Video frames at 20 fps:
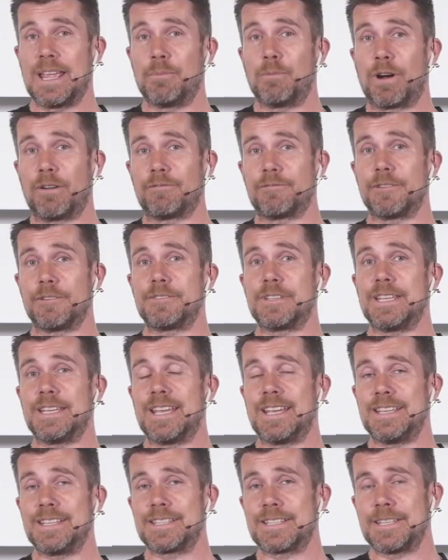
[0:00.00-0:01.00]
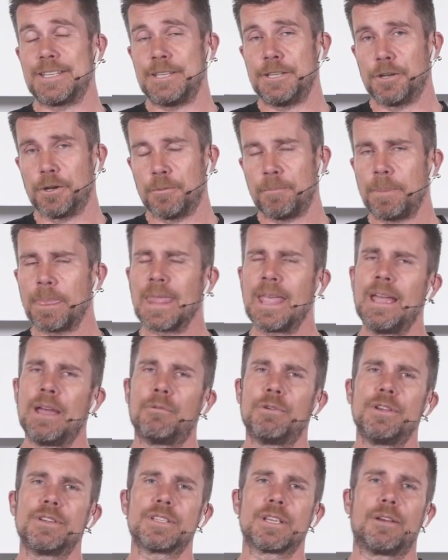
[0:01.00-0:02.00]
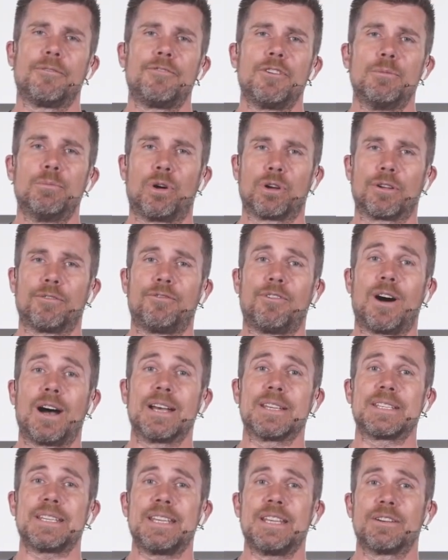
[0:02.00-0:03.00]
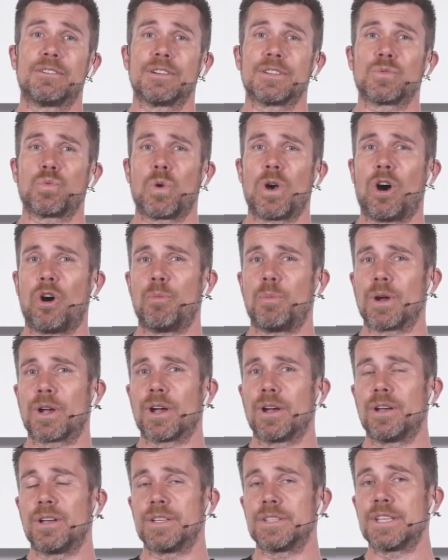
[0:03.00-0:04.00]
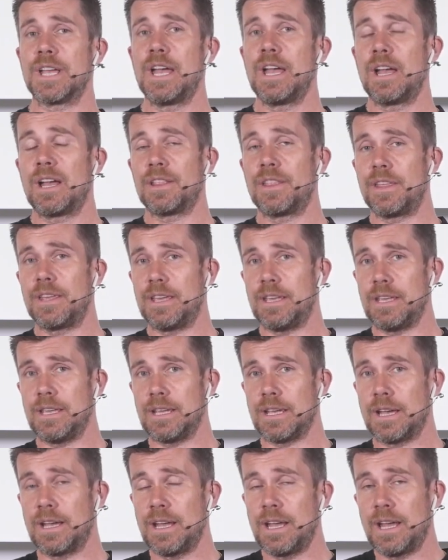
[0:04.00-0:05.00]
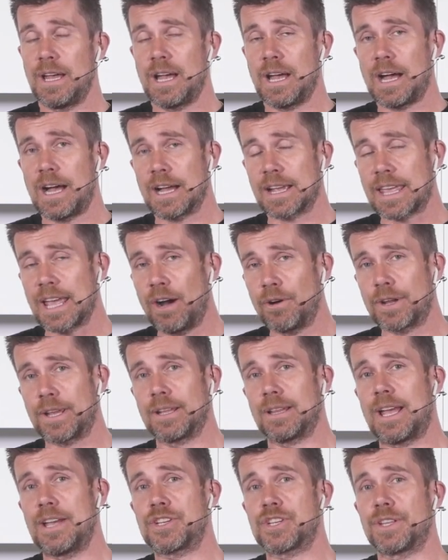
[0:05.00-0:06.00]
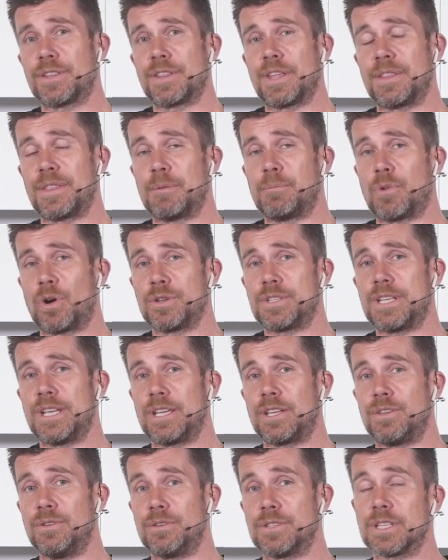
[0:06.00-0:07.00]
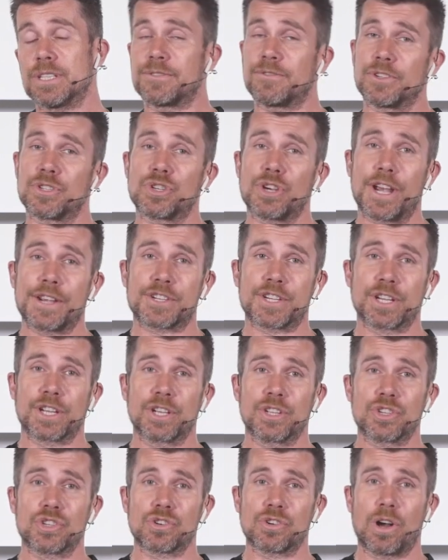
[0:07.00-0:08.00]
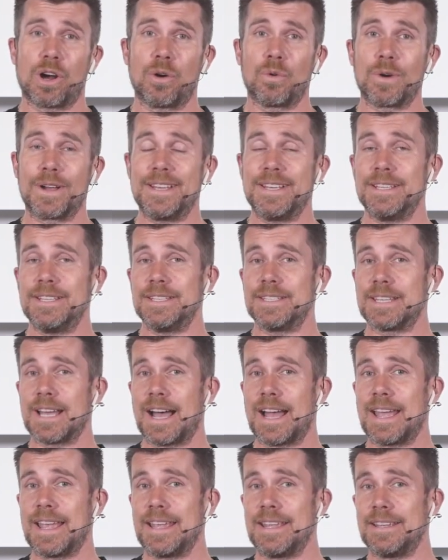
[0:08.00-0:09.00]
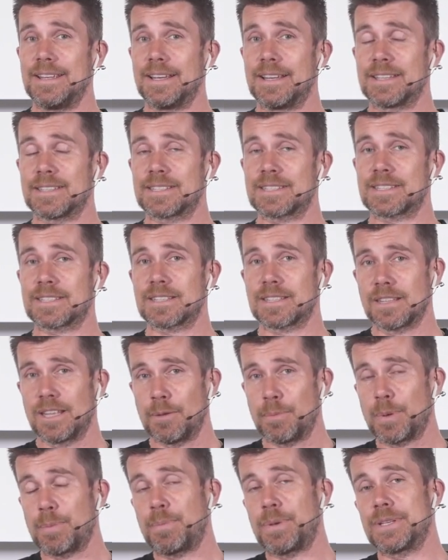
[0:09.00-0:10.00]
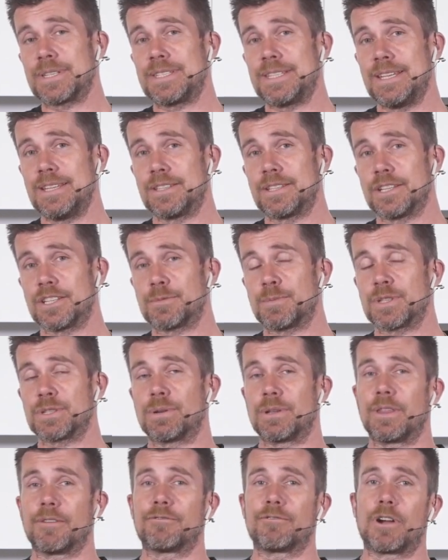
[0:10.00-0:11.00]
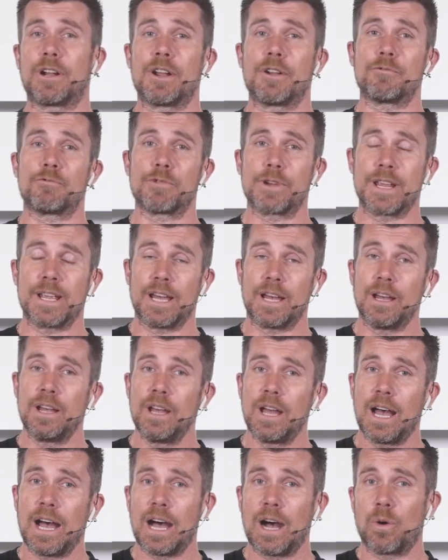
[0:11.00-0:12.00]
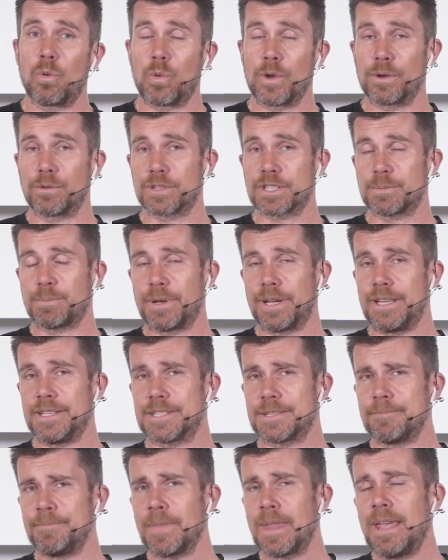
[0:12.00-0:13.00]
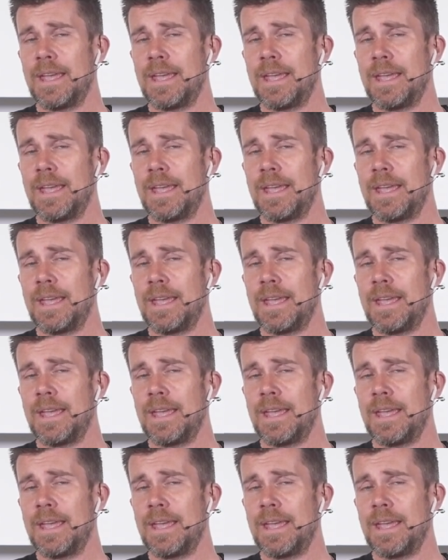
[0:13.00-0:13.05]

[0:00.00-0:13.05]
M150 ECU. And we're using a few modifiers here as well, because the calculation that the Motec uses for traction control is a slip percentage between the front and rear wheel speeds.